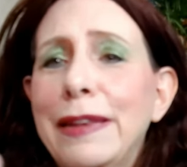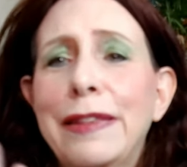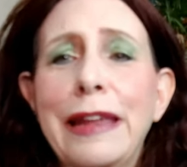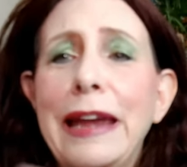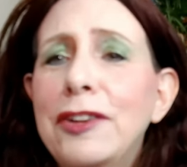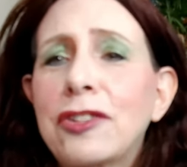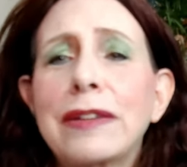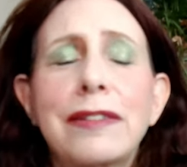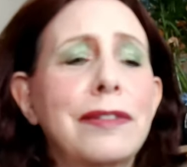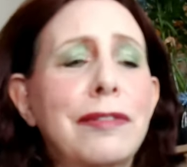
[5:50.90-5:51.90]
they
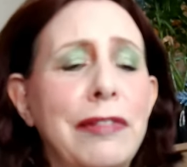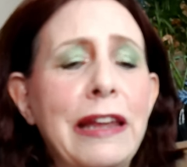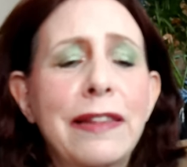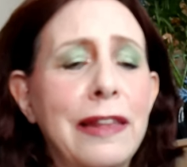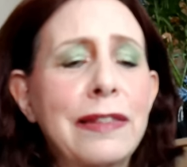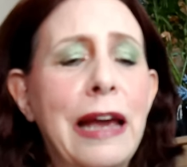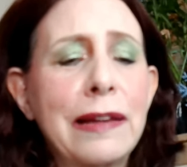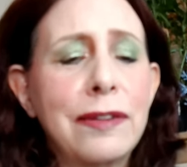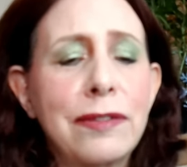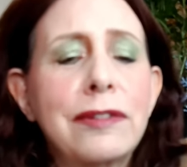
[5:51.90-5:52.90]
just think that
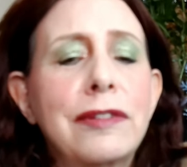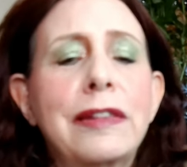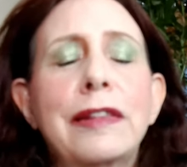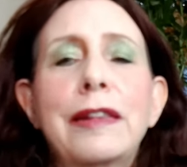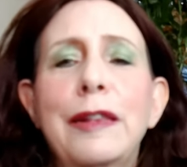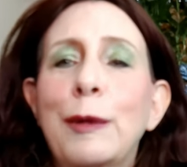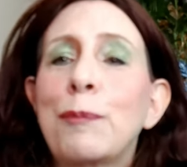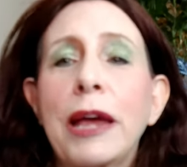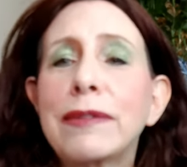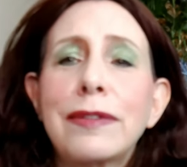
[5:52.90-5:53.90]
that's the
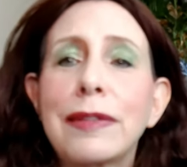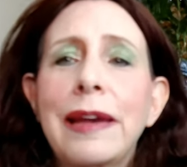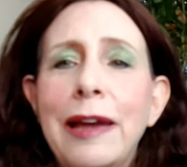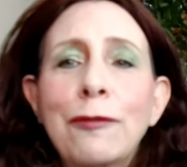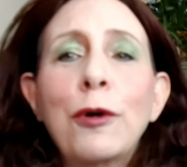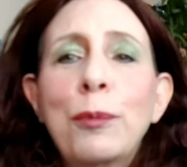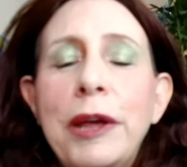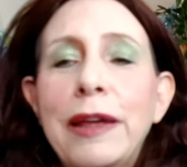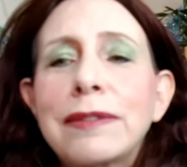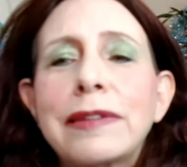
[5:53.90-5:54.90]
best thing ever
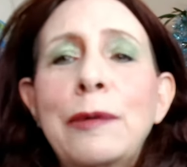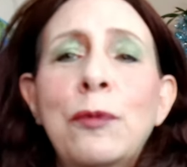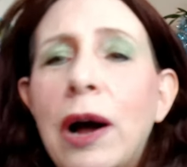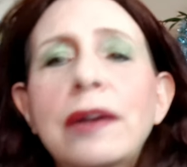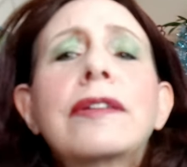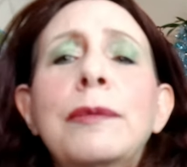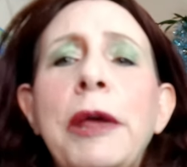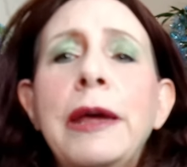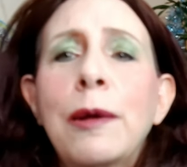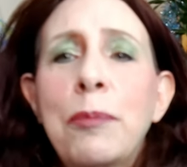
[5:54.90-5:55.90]
because they want to
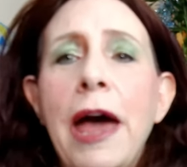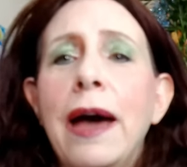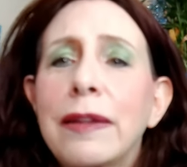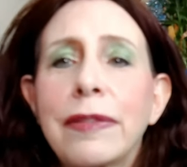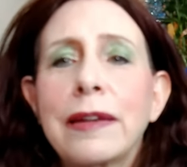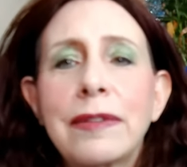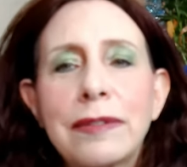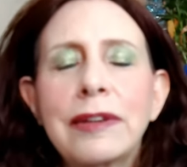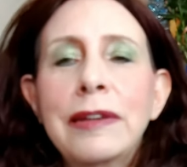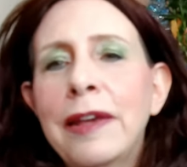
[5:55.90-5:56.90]
be in a pack.
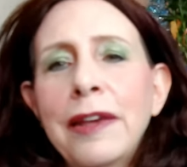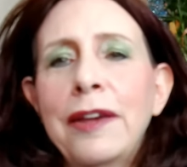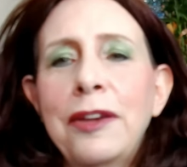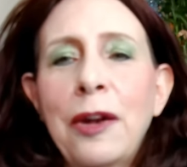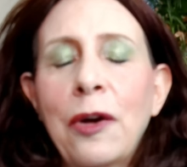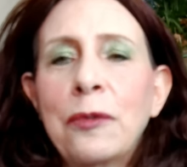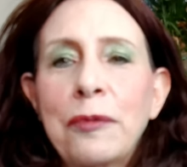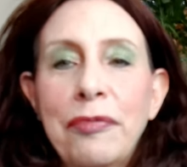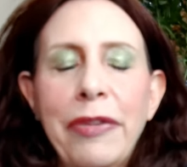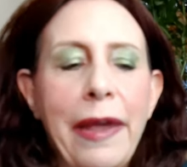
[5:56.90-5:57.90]
That's, you know,
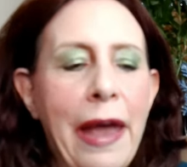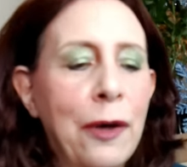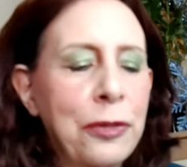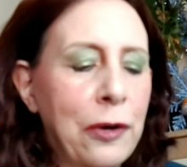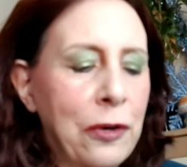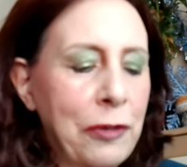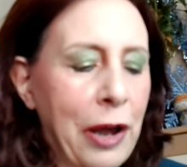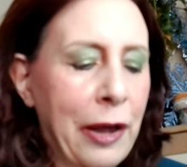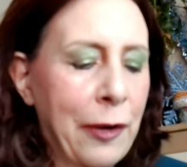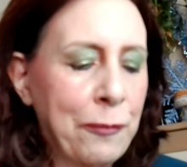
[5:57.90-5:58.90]
how they're
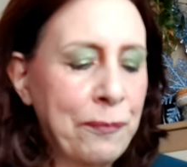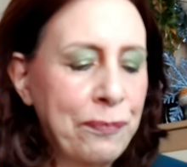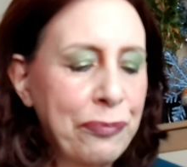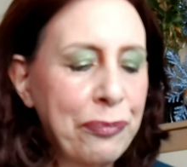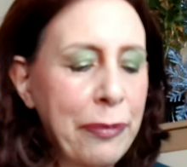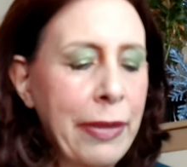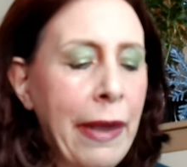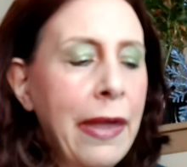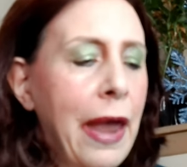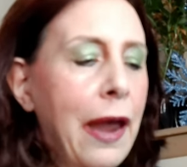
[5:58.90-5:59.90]
um,
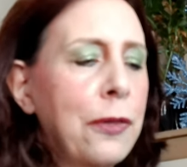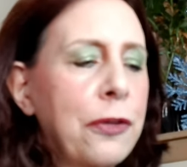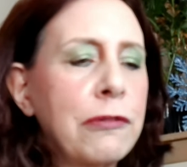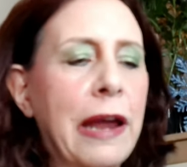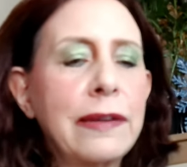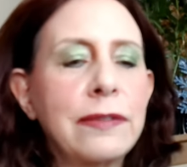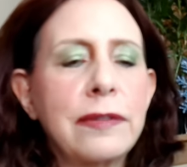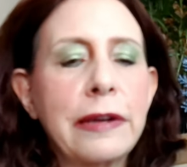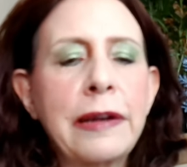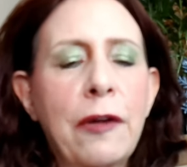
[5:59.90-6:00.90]
have the
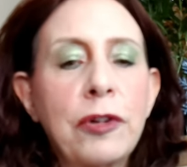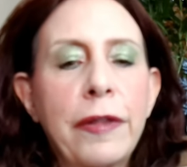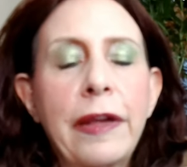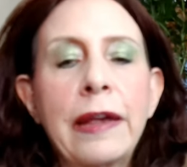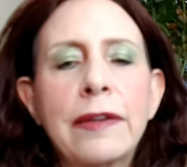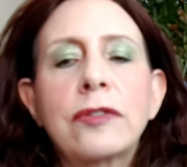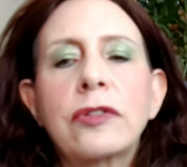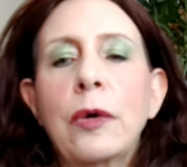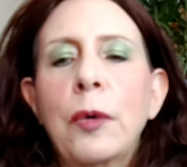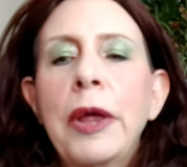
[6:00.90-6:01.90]
raised and everything.
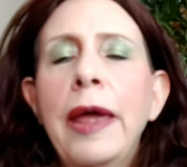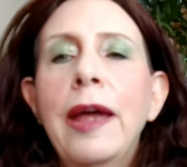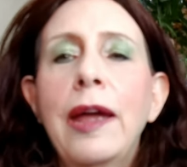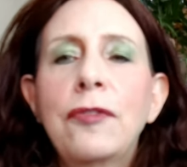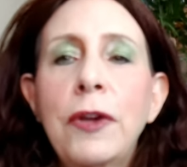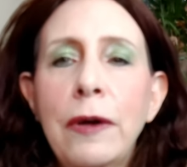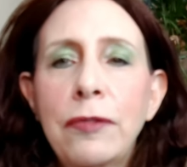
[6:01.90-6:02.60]
So if you